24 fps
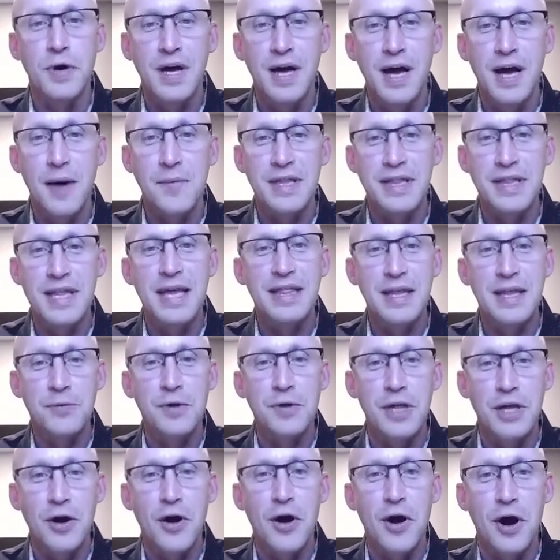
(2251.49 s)
I mean, they, they
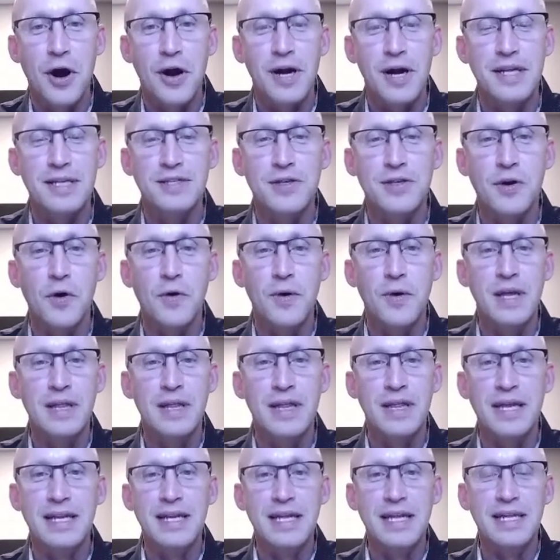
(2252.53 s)
really are. And so
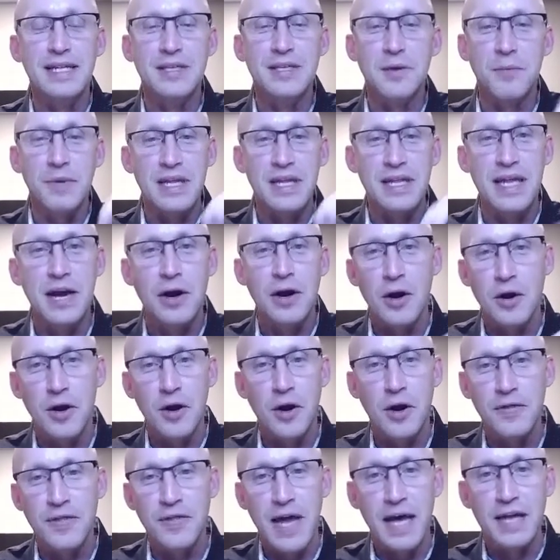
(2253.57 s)
they need somebody there
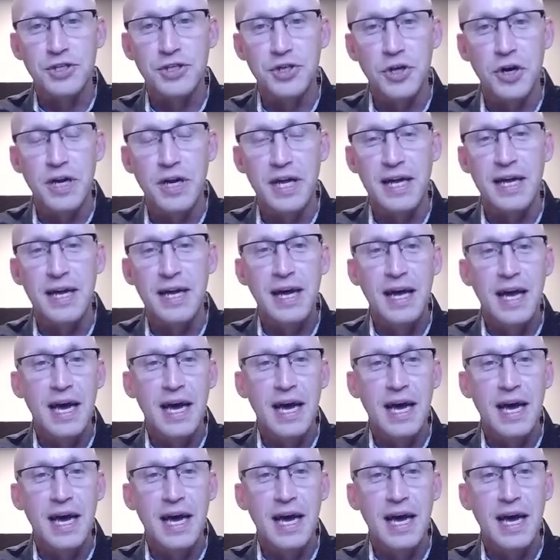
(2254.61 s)
on that journey.